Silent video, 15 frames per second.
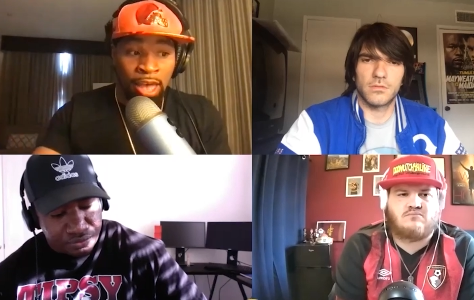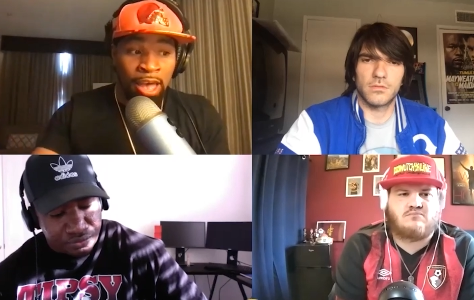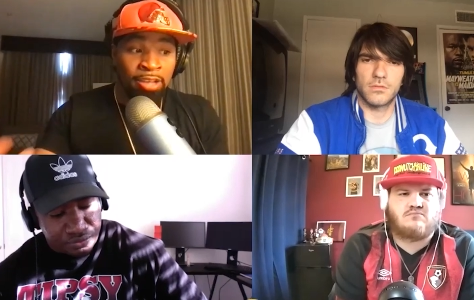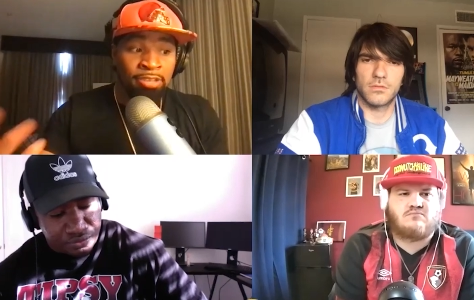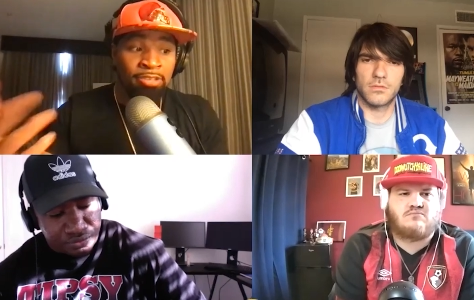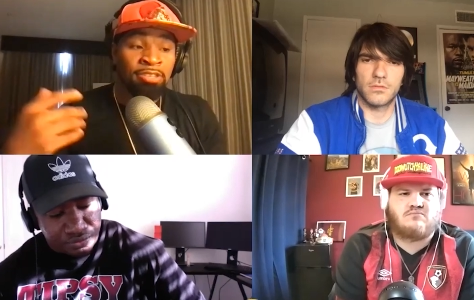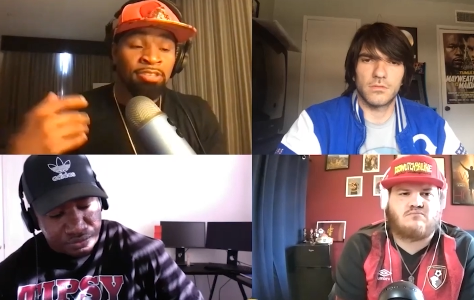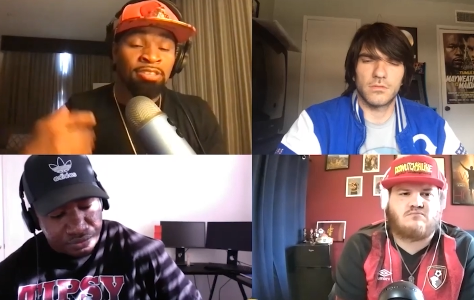
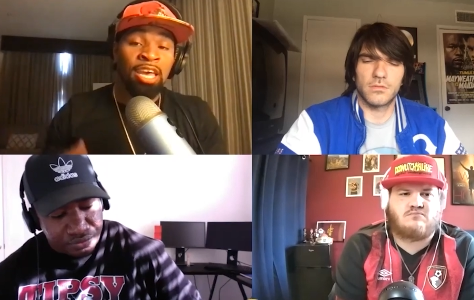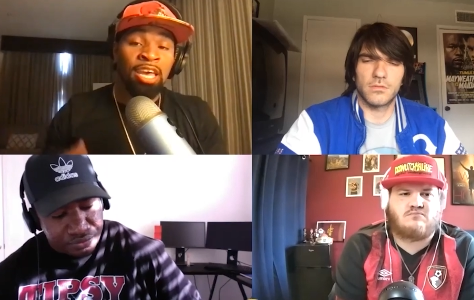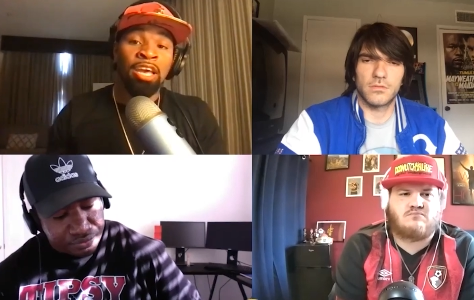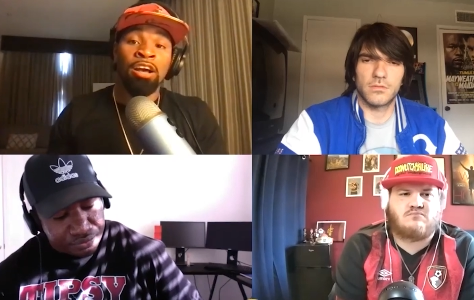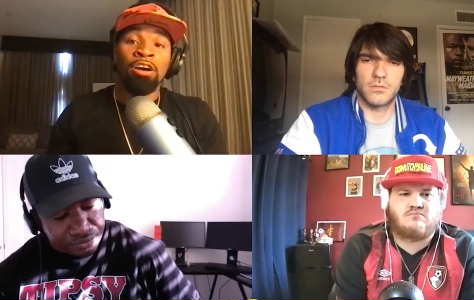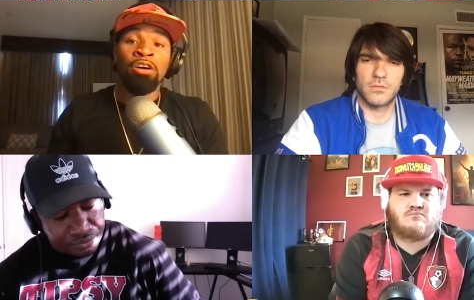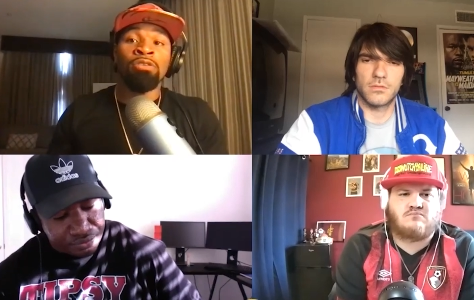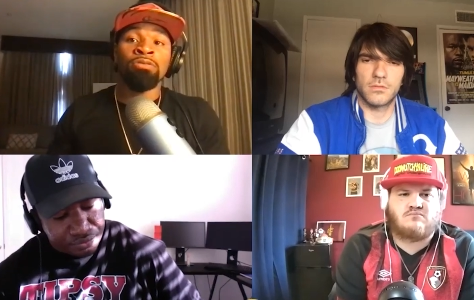Speaker 1: as the
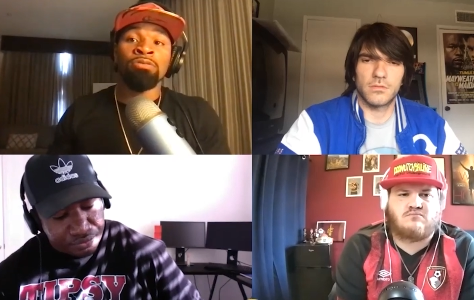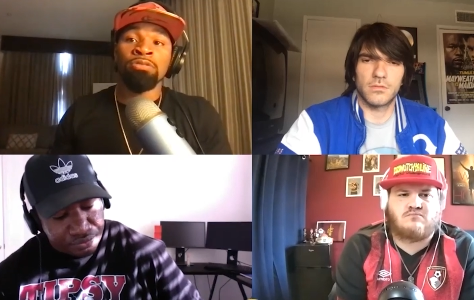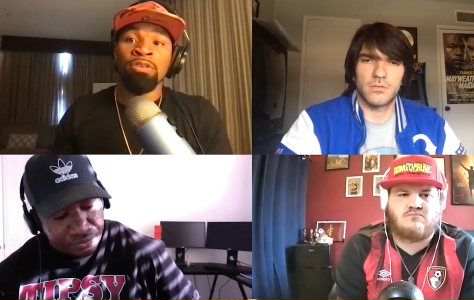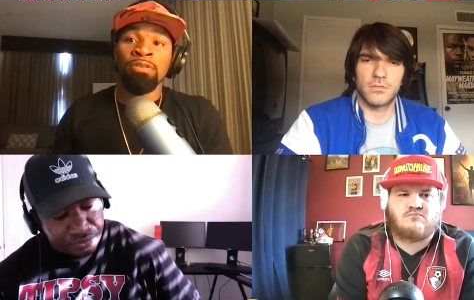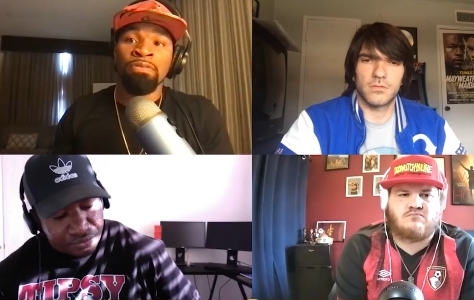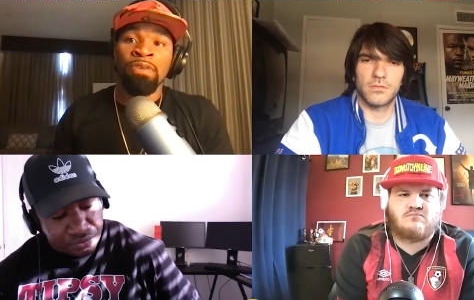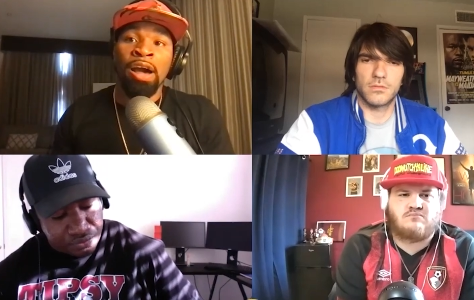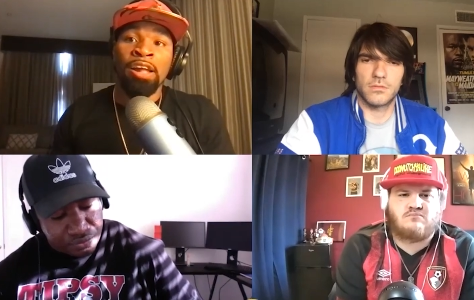saying goes,
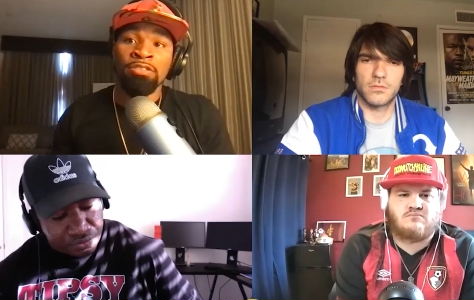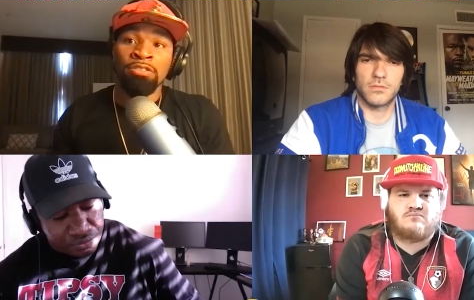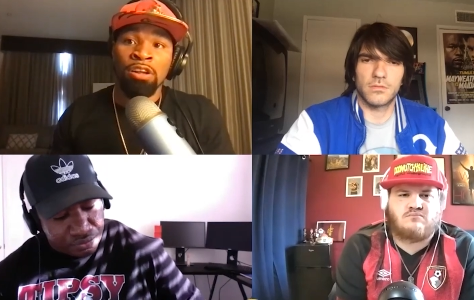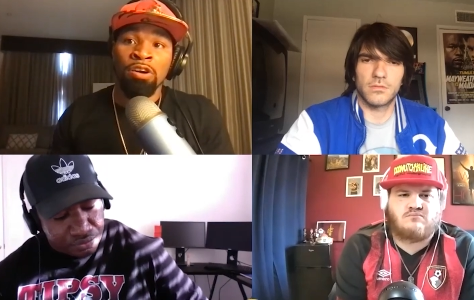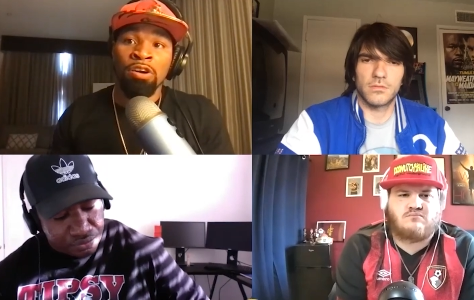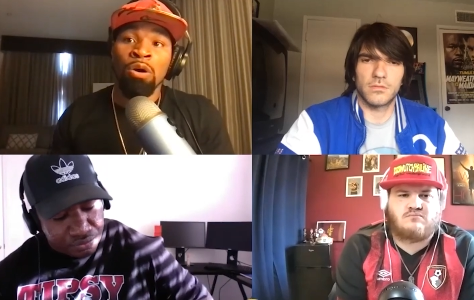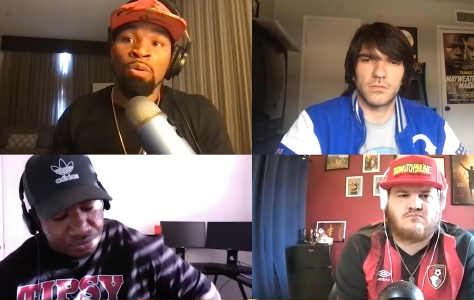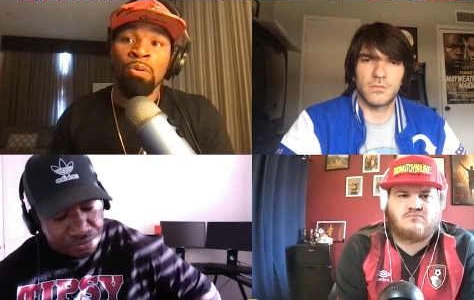the fighters
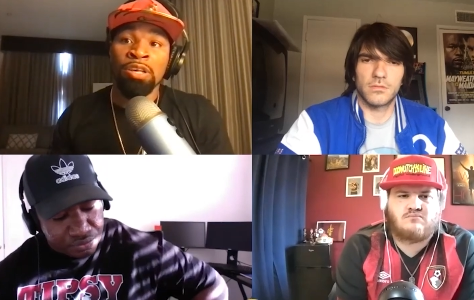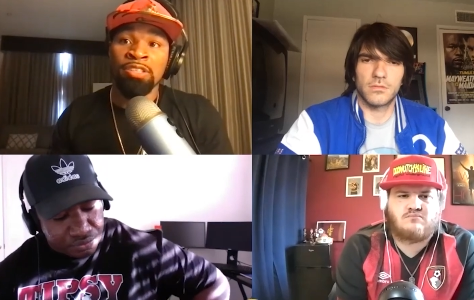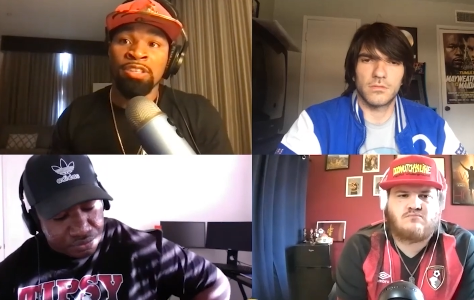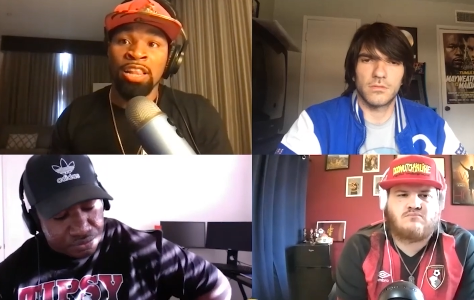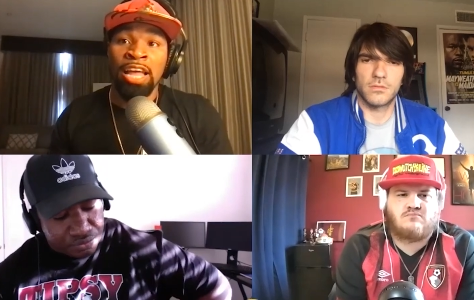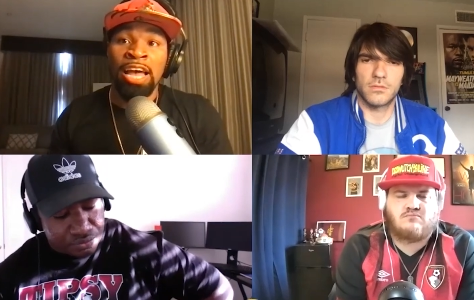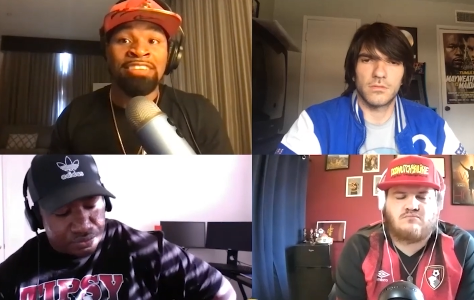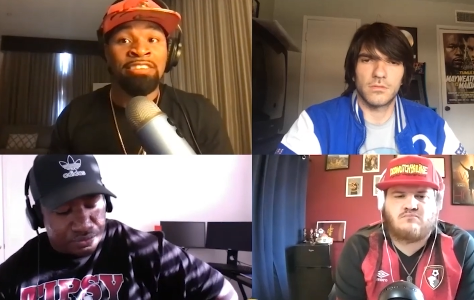are always
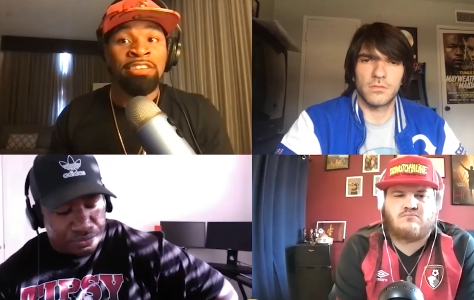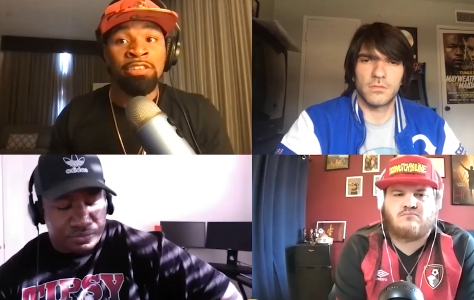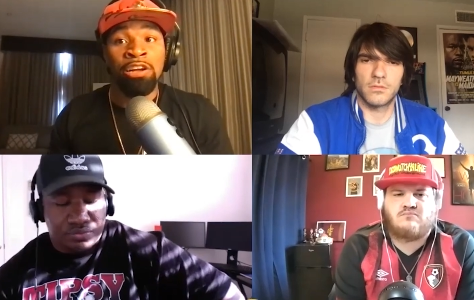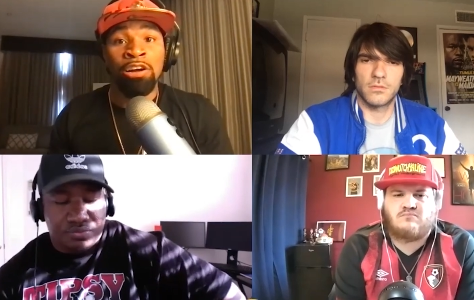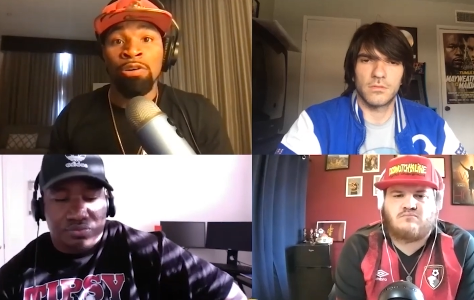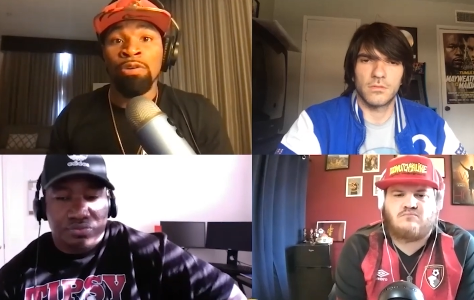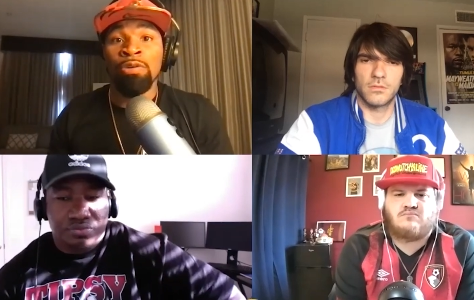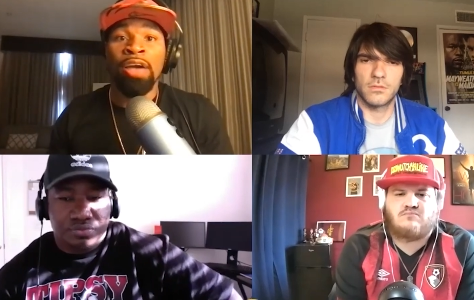the last to
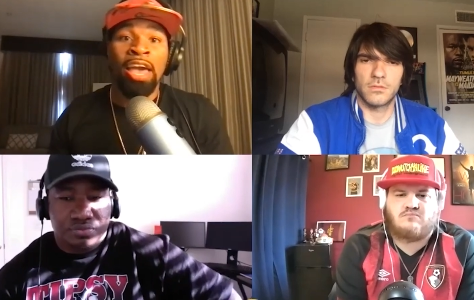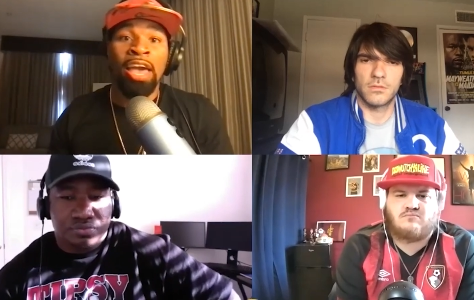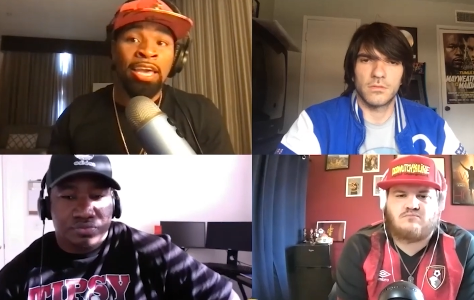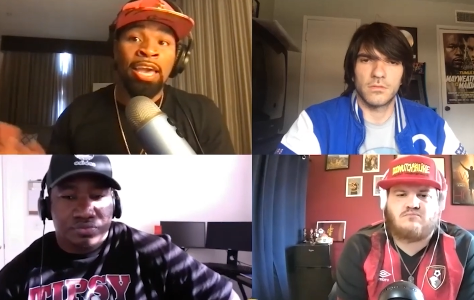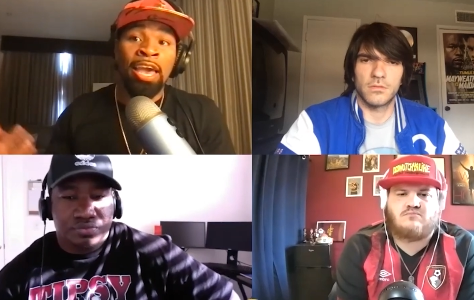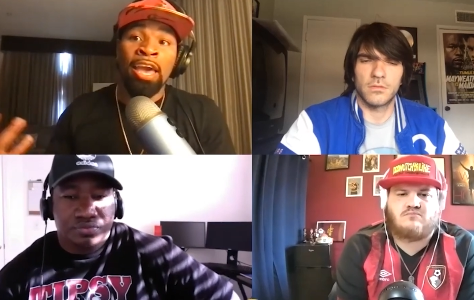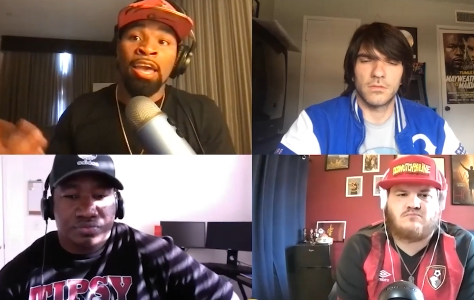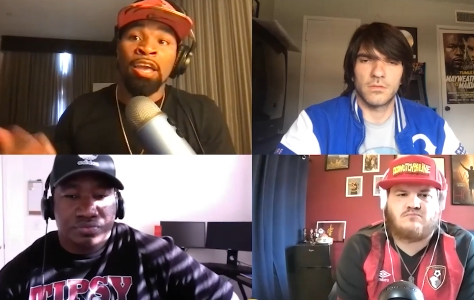know, A
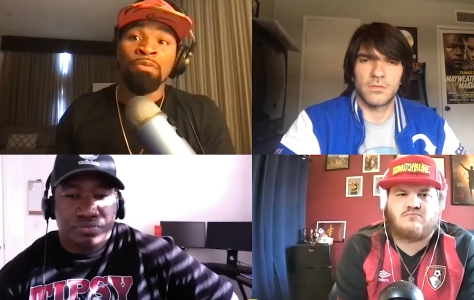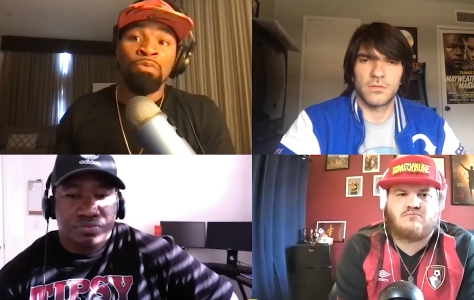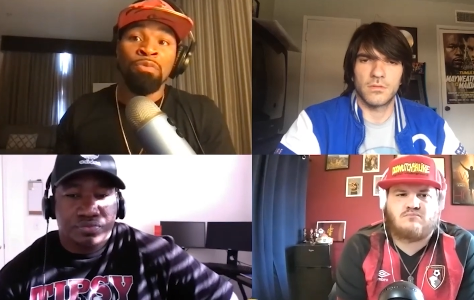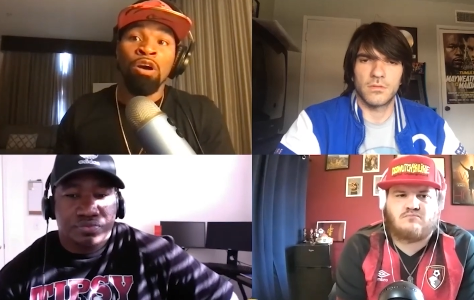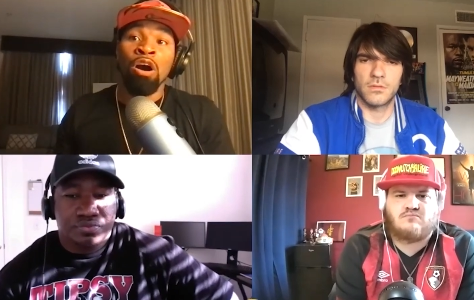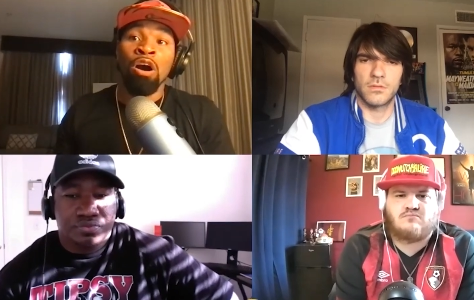K A we're